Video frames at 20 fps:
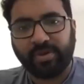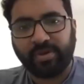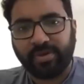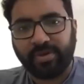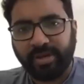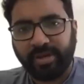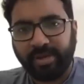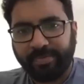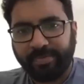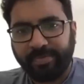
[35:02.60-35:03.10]

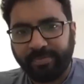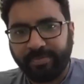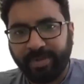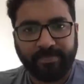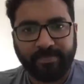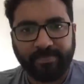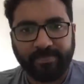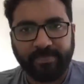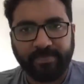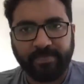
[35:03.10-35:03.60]
this. So
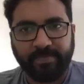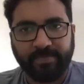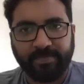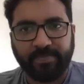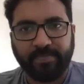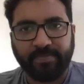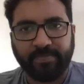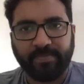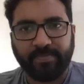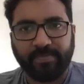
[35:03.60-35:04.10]
you're already
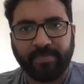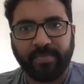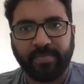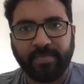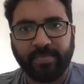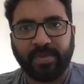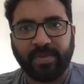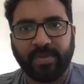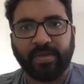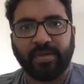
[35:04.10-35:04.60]
preparing
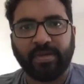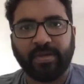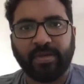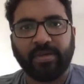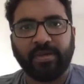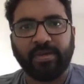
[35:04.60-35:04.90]
for uh,